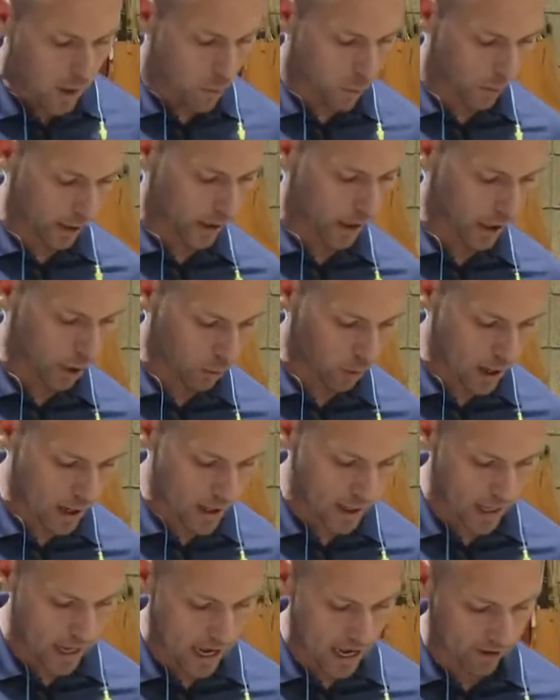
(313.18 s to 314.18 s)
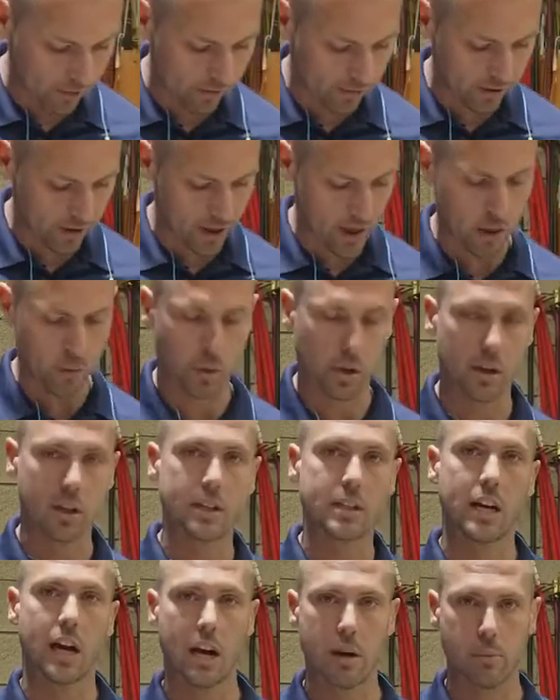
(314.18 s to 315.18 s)
We're gonna grind half of it and we're gonna
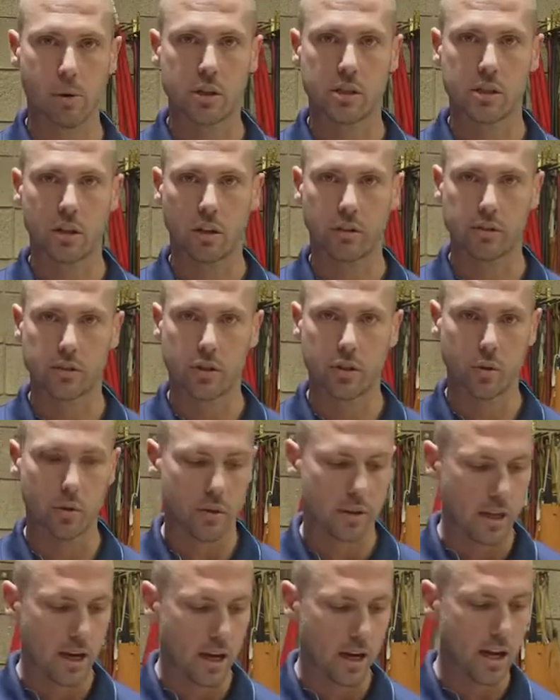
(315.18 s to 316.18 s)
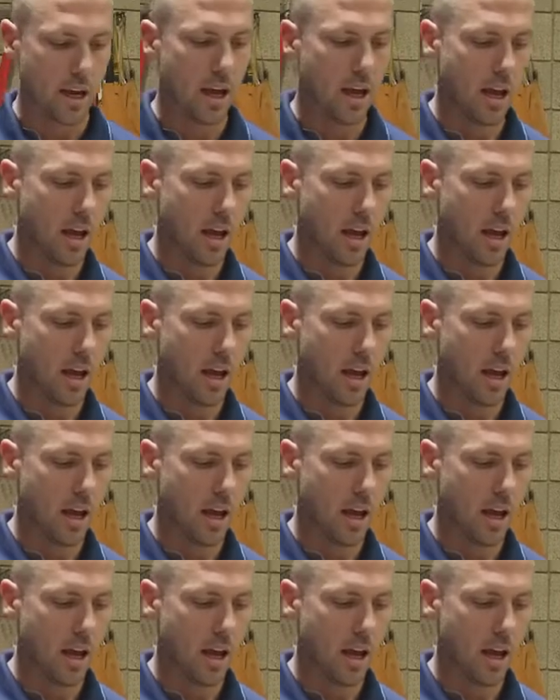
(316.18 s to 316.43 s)
time ourselves doing that.